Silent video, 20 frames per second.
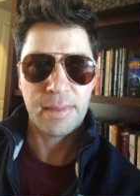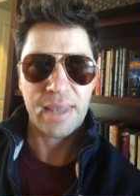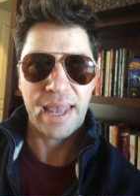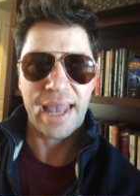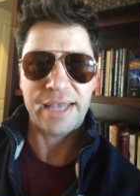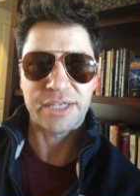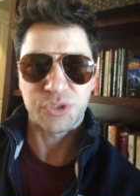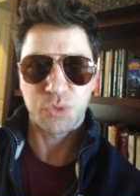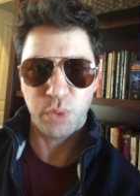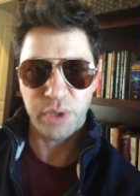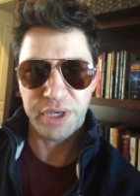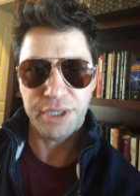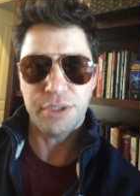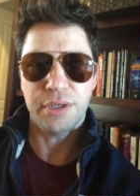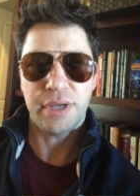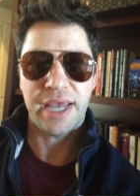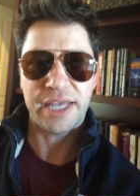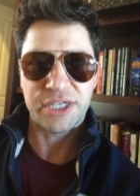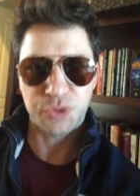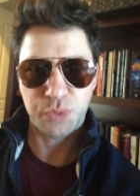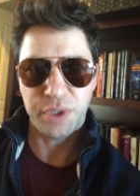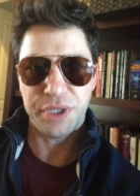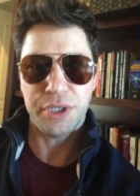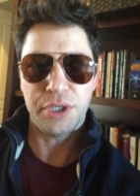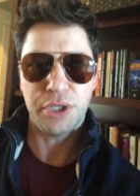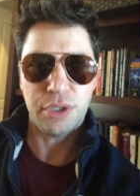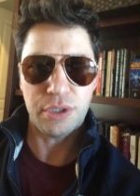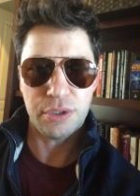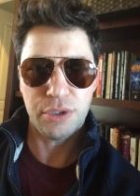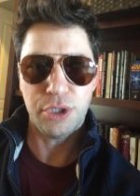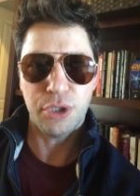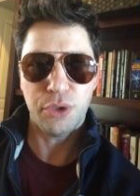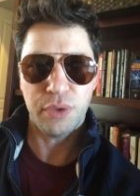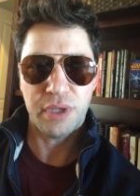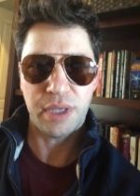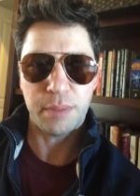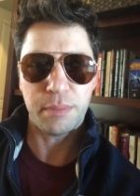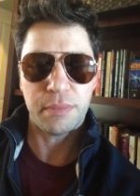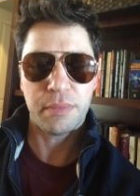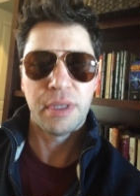as we knew
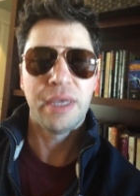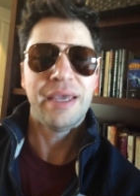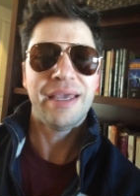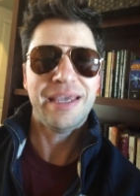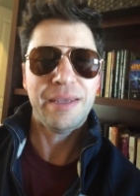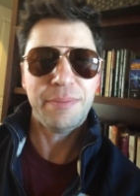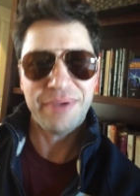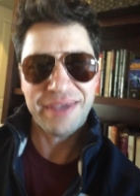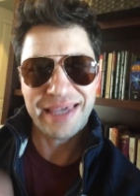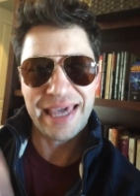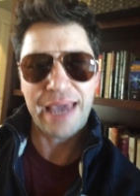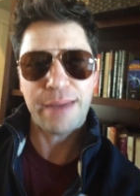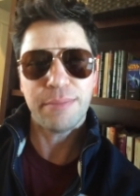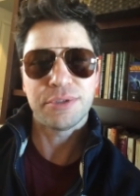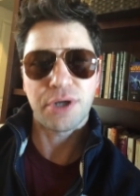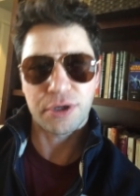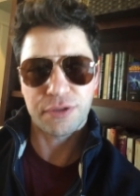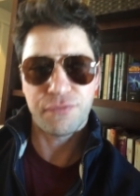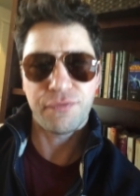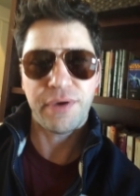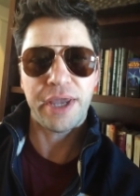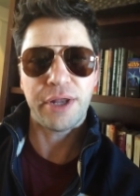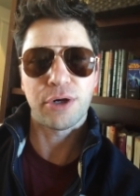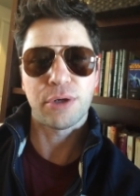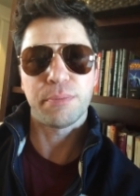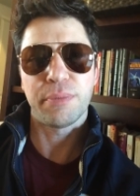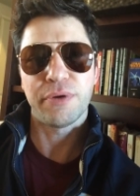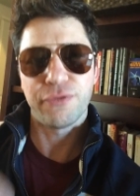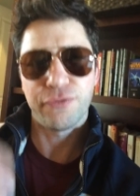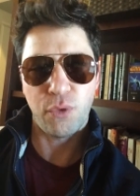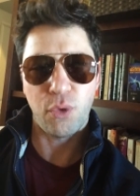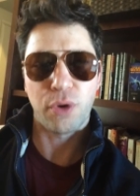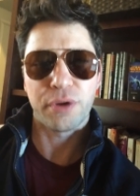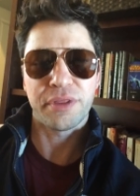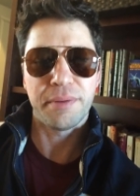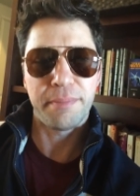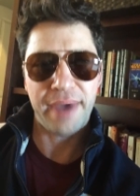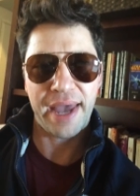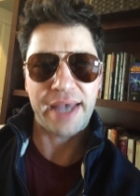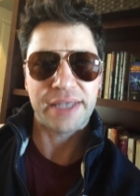him. He became Darth Vader before
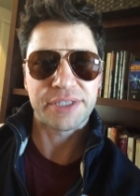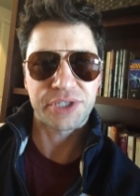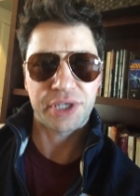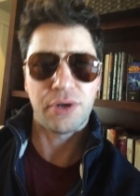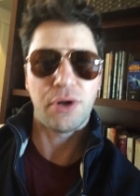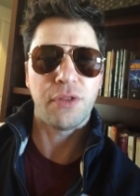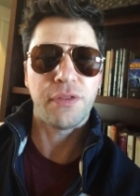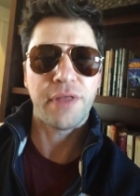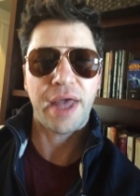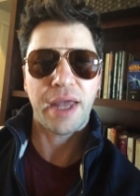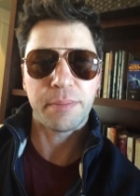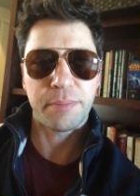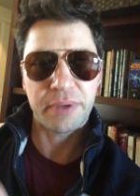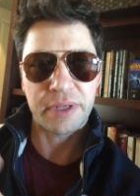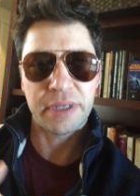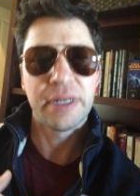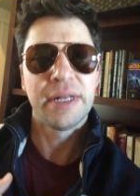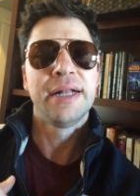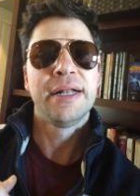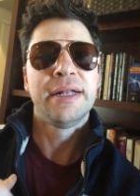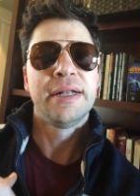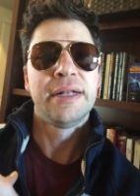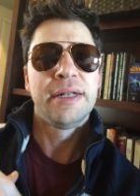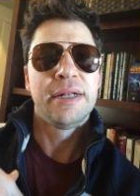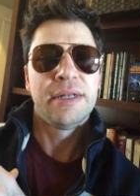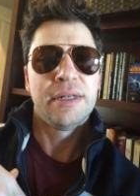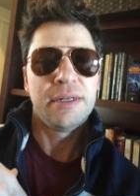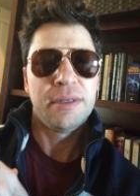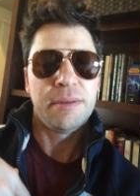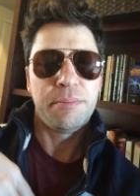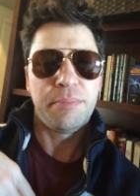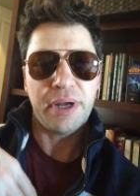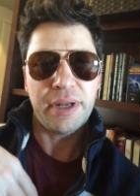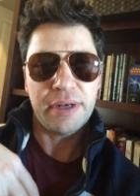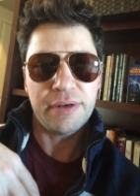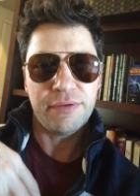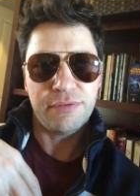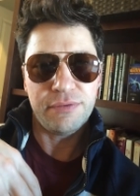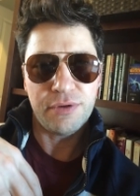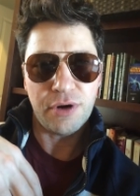the mask and all that, but
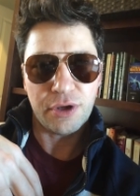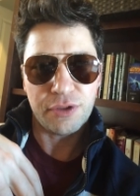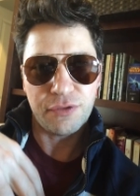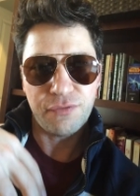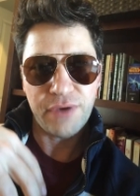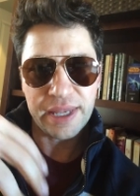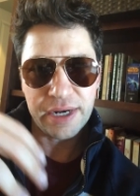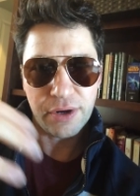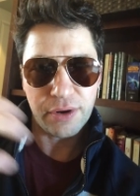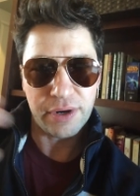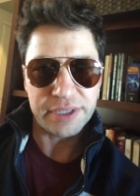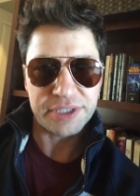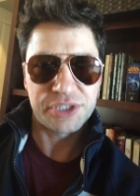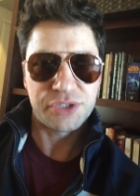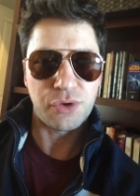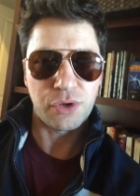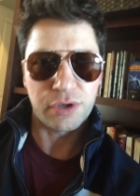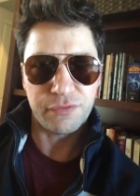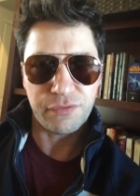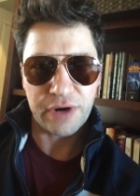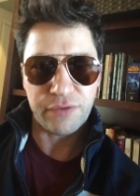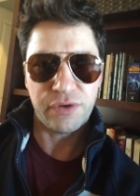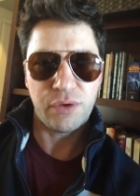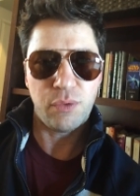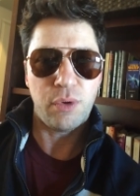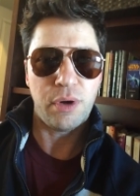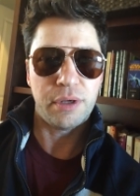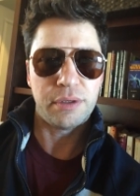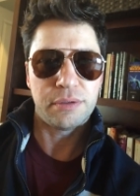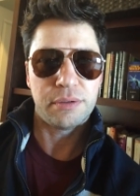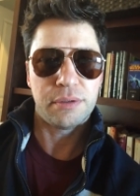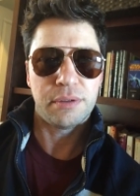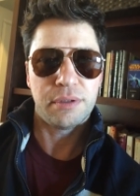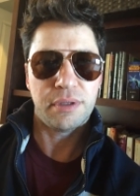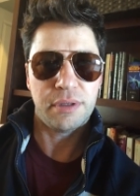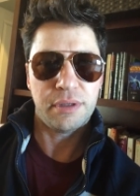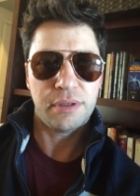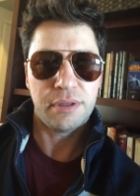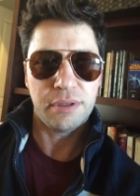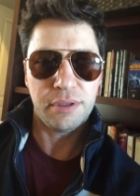Darth Vader, as sort of everyone
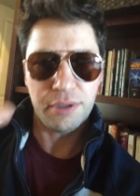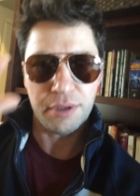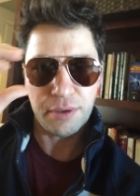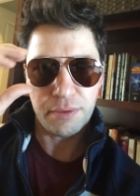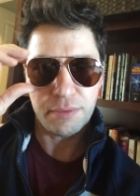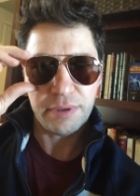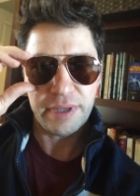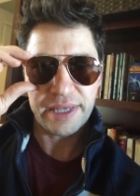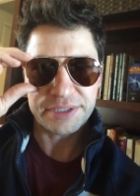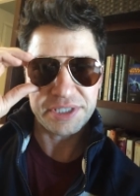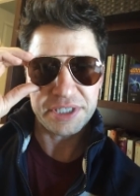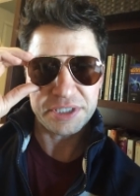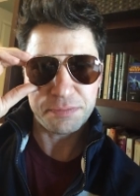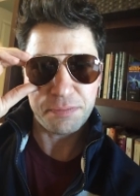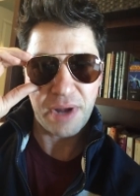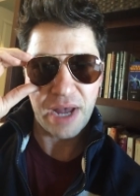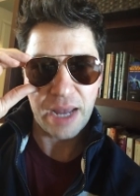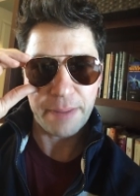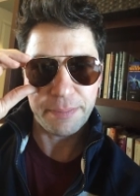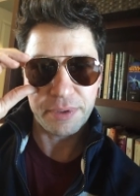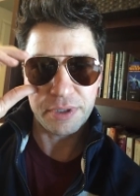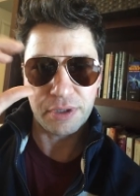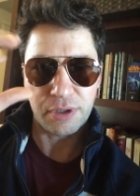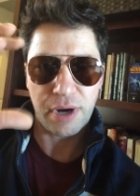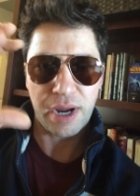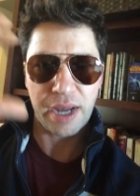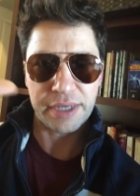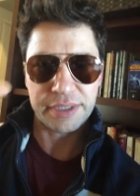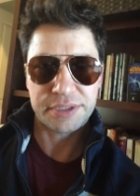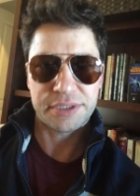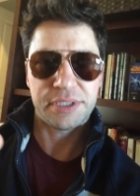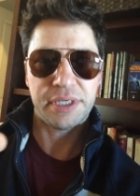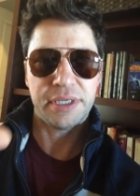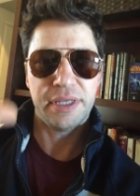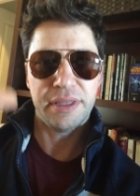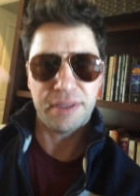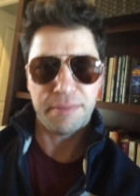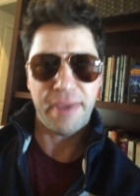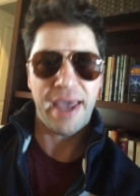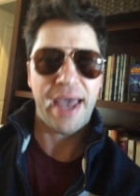has, he's popularized
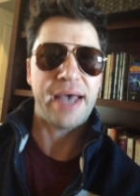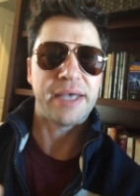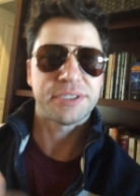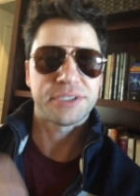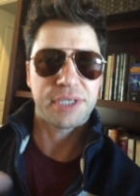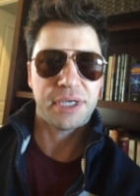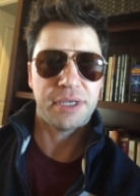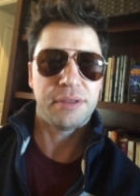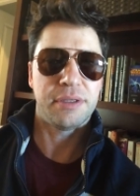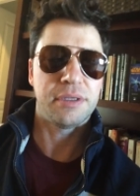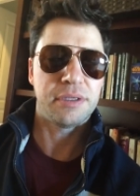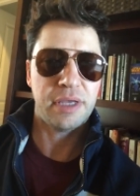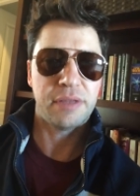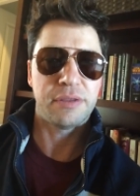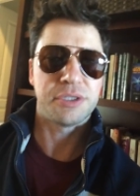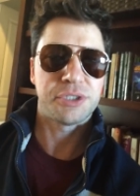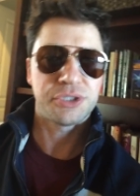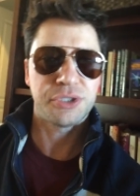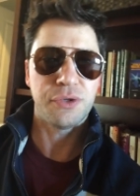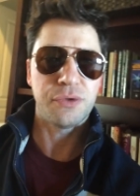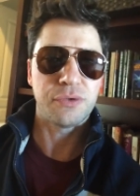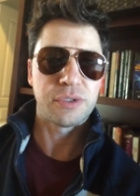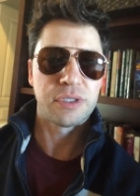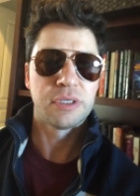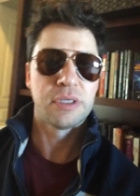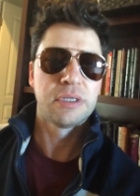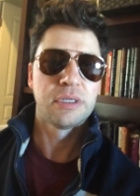in the mask and the suit.